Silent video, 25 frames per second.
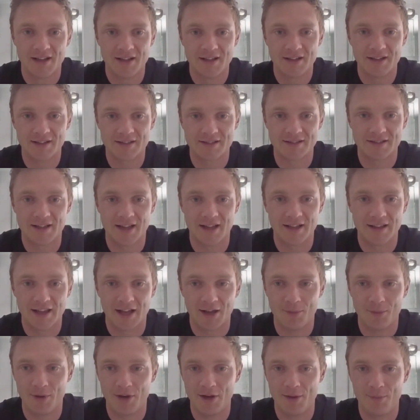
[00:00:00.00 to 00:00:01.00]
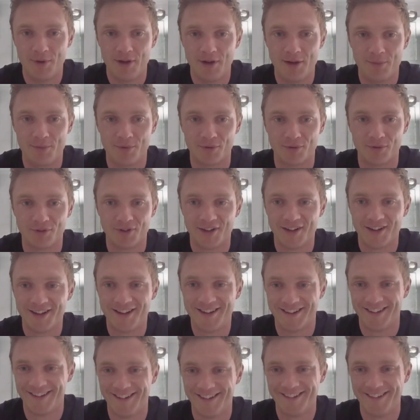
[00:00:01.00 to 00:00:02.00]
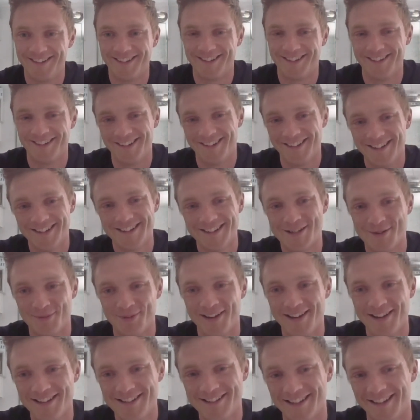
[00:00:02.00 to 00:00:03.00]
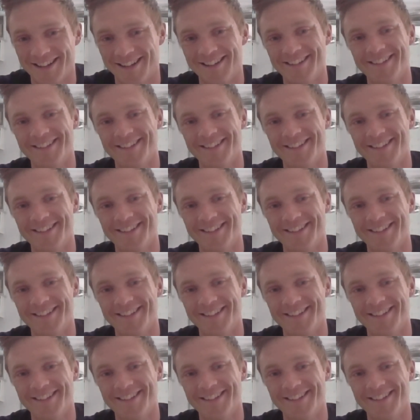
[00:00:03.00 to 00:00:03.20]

It doesn't take that many people to beat it.